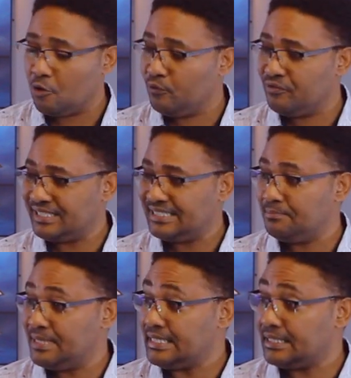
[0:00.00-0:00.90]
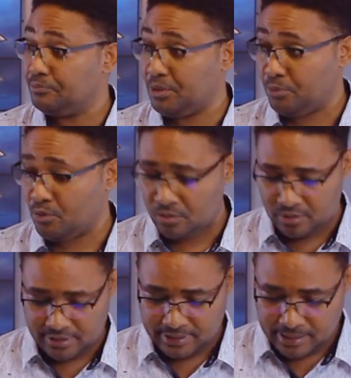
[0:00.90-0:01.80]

of the Germanic people.